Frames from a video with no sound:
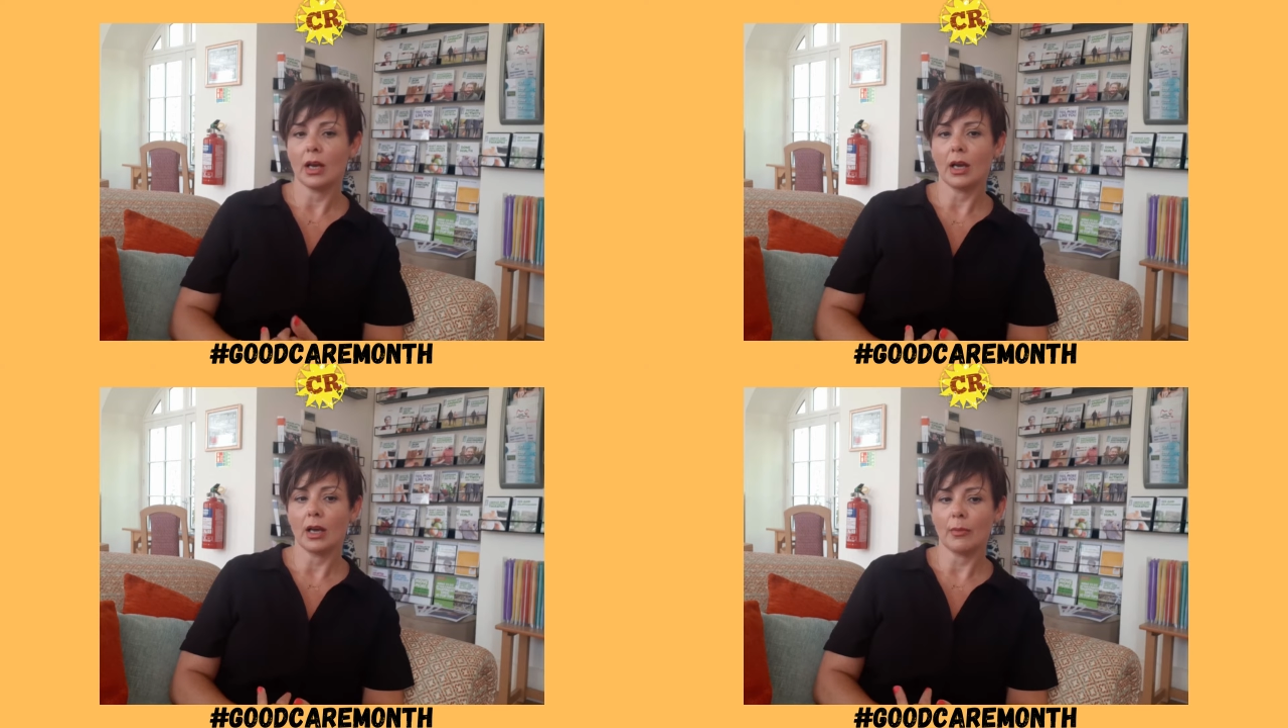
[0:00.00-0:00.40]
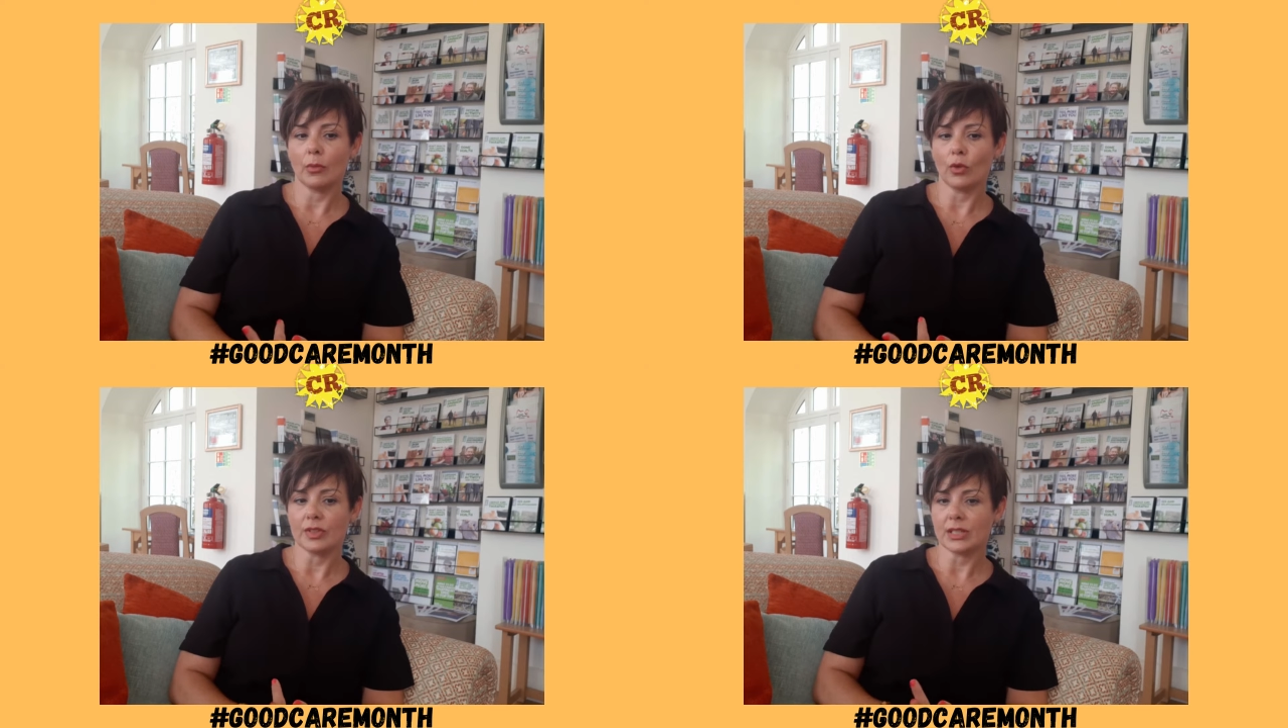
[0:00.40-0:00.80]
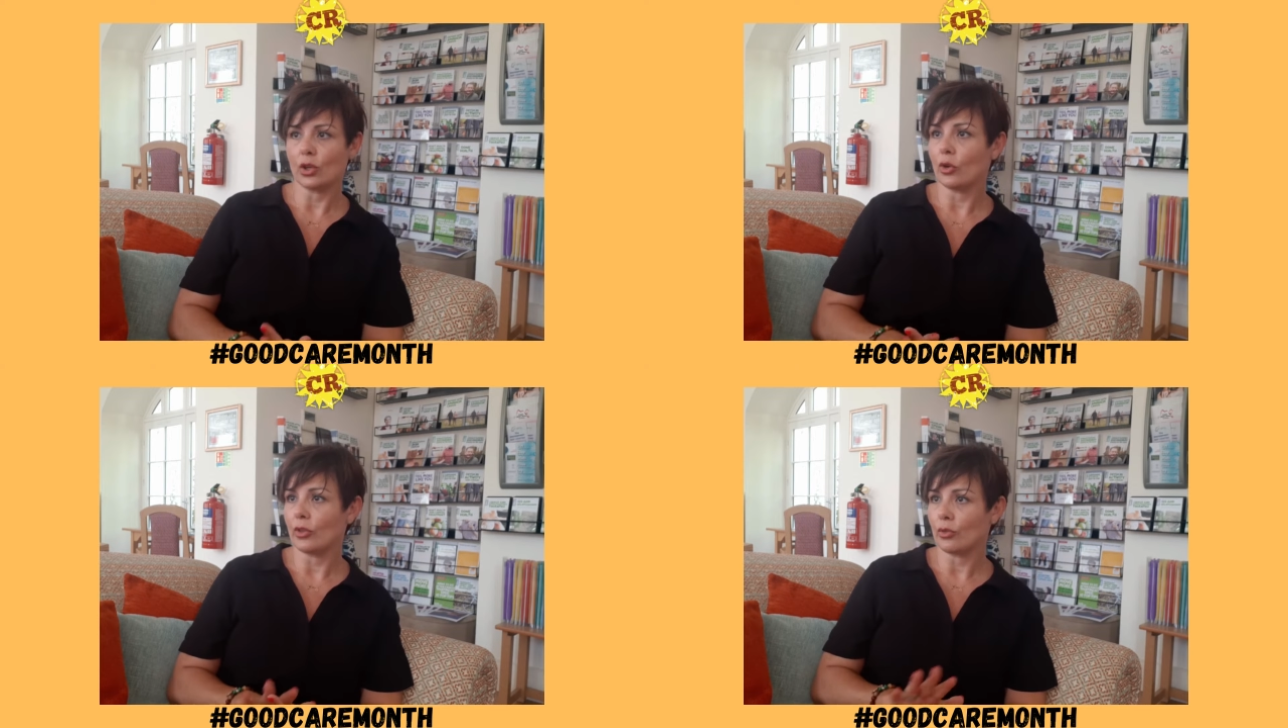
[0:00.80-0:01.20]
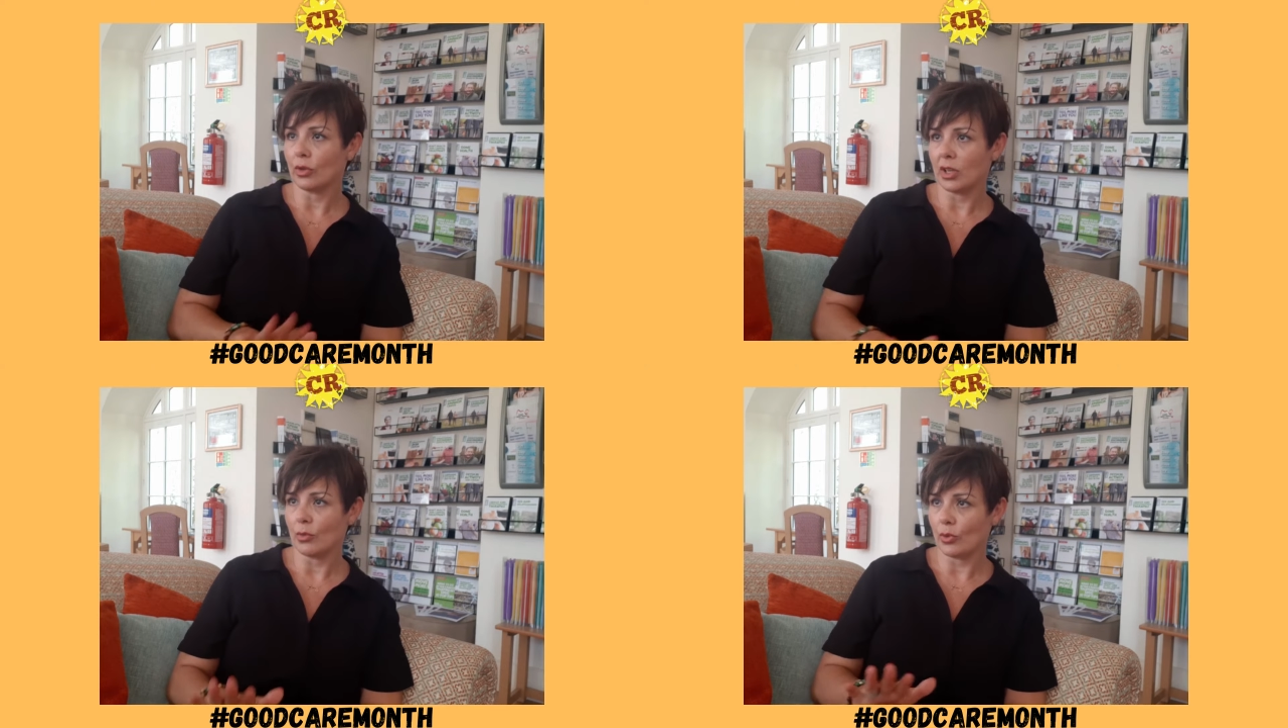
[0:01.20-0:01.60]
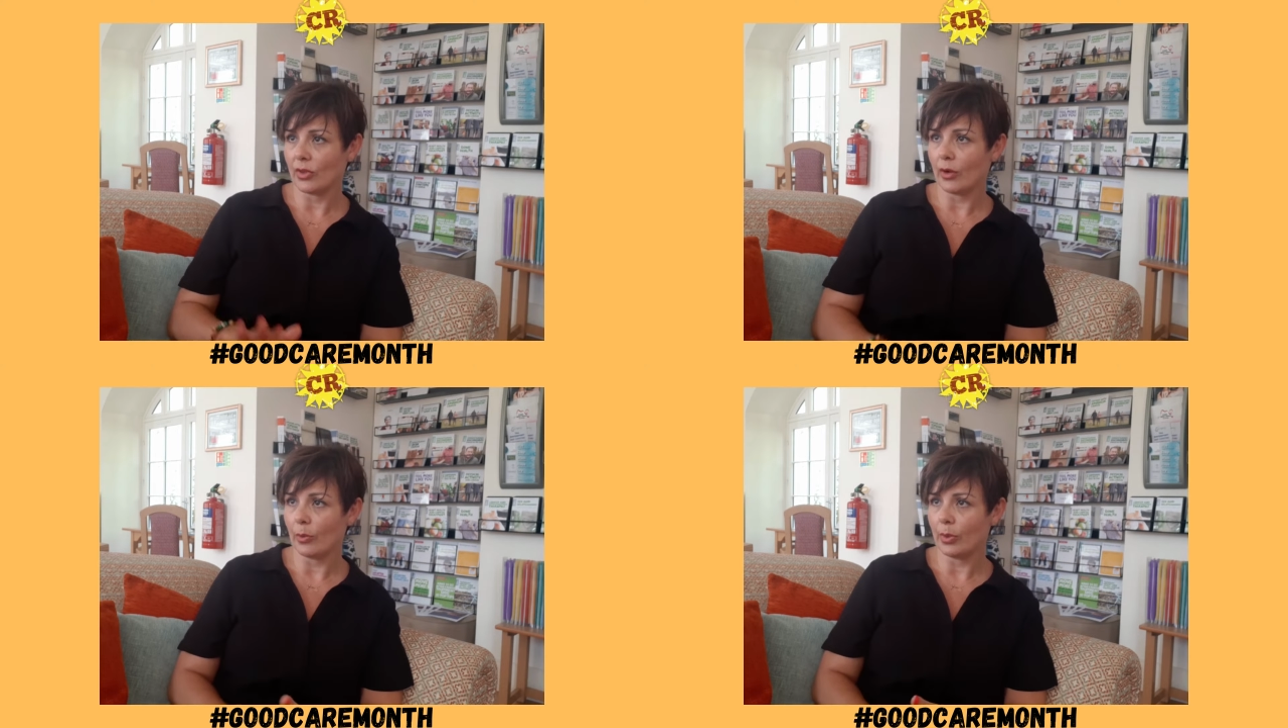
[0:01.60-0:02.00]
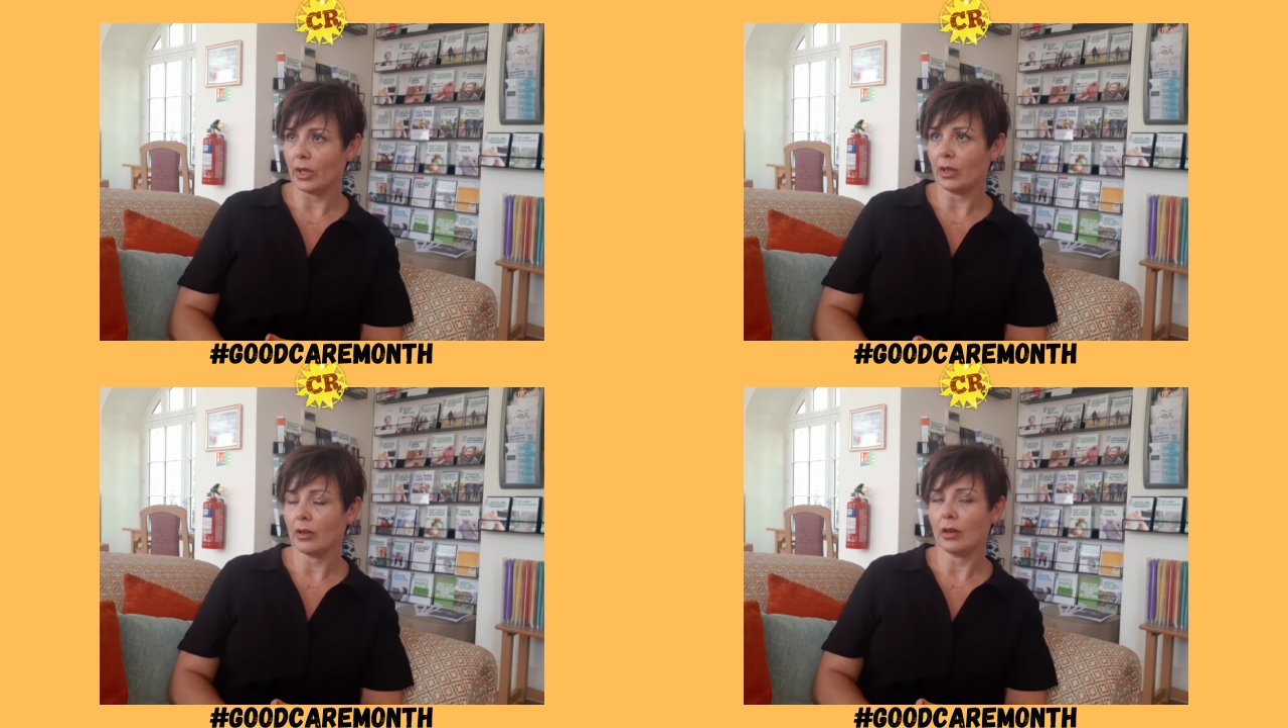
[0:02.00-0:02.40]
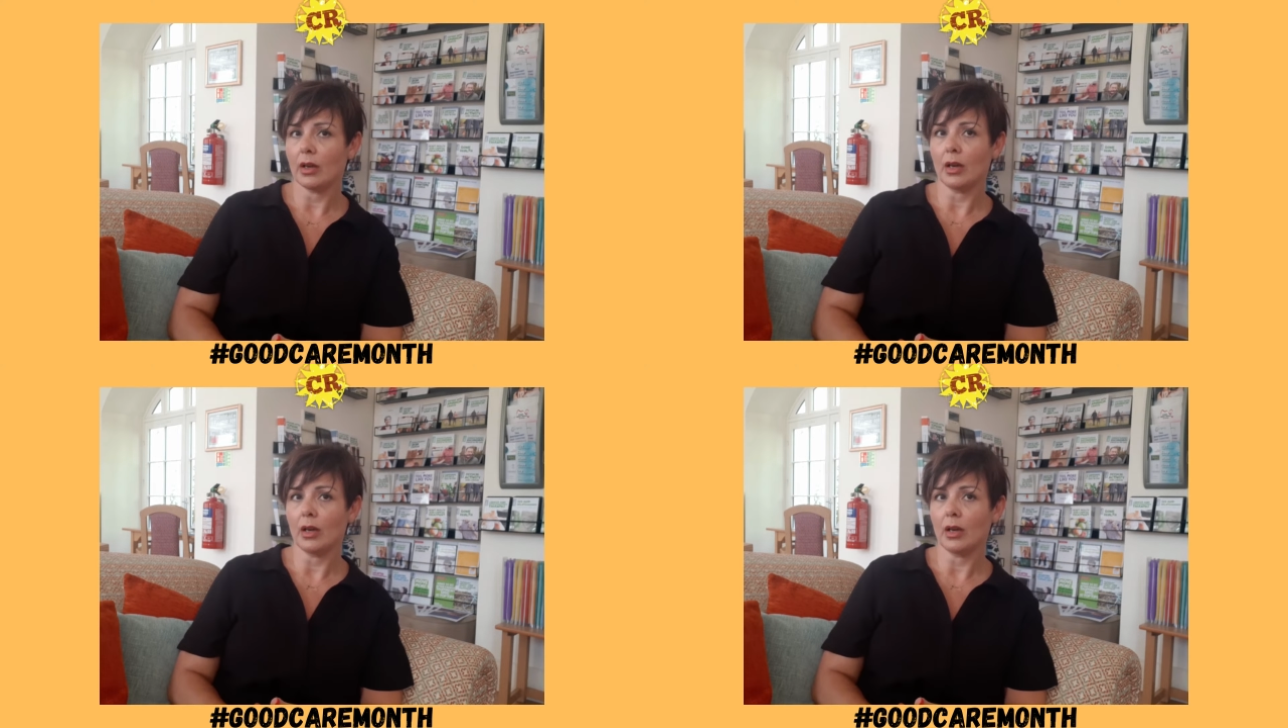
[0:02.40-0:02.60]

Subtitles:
Obviously, going through chemotherapy,